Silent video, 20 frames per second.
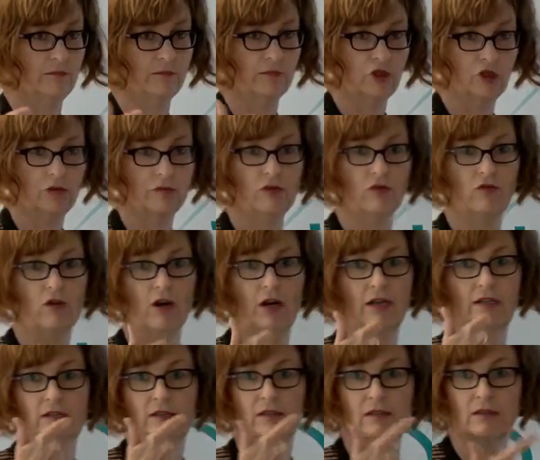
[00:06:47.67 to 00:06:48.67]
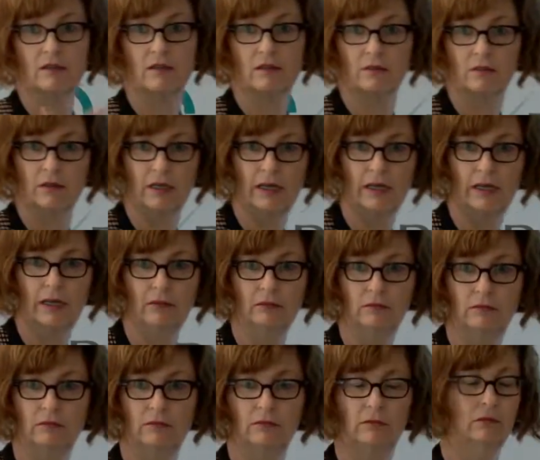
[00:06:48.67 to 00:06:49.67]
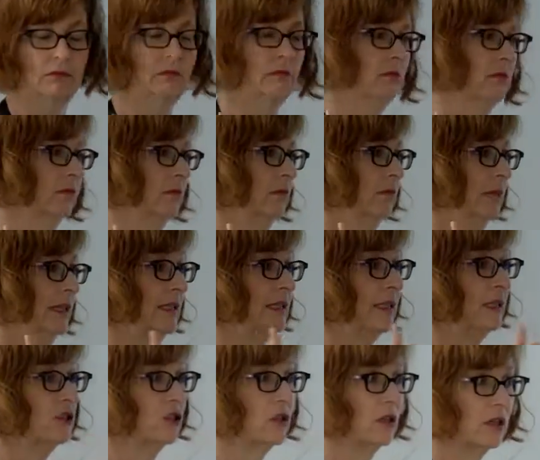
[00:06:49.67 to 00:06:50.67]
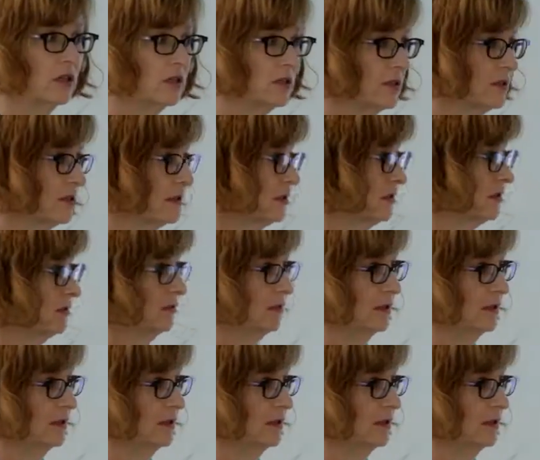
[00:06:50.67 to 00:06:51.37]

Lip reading: Human rights, Indigenous,